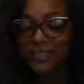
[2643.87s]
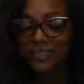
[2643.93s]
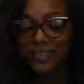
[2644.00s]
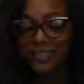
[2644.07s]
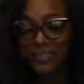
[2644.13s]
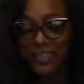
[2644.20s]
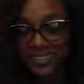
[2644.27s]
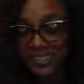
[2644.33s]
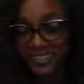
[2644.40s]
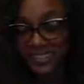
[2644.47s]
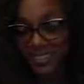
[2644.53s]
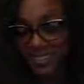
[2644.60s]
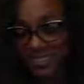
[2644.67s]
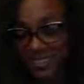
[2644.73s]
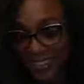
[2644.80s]

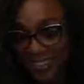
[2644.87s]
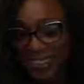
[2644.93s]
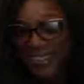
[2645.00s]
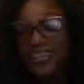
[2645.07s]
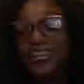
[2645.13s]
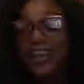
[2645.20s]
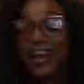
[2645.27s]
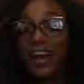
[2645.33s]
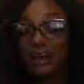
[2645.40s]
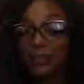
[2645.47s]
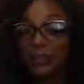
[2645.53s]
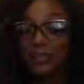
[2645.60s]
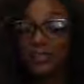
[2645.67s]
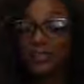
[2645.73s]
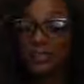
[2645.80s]
The guy
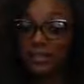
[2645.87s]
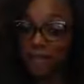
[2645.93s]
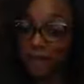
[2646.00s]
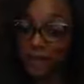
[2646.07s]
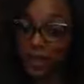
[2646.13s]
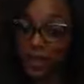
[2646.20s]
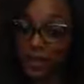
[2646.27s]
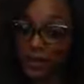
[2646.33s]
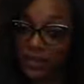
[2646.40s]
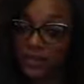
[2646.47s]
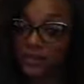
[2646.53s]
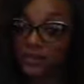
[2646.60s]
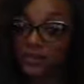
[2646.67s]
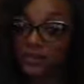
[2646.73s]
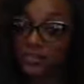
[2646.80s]
with the 6-pack
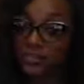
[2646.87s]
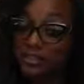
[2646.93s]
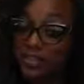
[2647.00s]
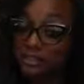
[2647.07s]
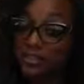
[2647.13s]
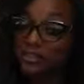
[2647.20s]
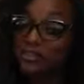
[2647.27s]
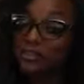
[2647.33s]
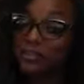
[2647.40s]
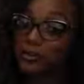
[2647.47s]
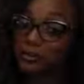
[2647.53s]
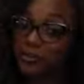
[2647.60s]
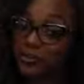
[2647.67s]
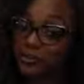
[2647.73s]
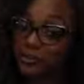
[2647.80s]
that was in shape hurt your
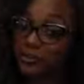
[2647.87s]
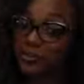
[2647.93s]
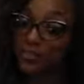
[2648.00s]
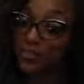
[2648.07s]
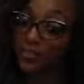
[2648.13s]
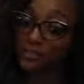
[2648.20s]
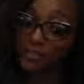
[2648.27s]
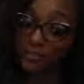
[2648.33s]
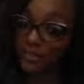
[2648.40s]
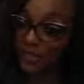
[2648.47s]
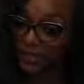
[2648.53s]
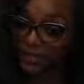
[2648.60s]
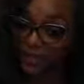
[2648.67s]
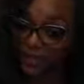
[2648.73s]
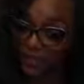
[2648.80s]
feelings, so now he
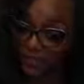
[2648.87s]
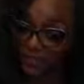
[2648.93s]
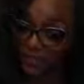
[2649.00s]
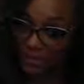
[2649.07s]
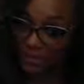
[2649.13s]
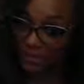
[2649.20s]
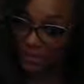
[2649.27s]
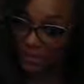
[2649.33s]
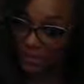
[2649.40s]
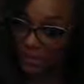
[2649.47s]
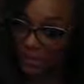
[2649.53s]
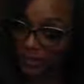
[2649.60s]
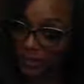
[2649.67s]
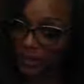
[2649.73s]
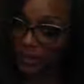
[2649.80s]
cannot have a 6-pack.